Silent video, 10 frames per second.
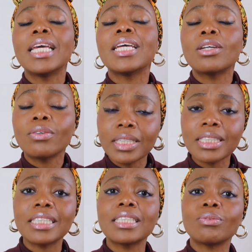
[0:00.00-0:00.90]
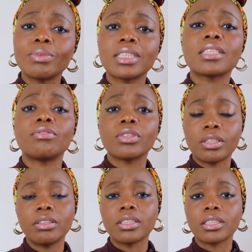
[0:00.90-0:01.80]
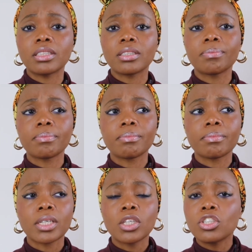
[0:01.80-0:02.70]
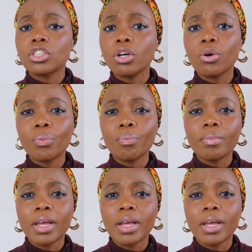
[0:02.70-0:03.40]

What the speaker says: increasing the risk of recurrence. So,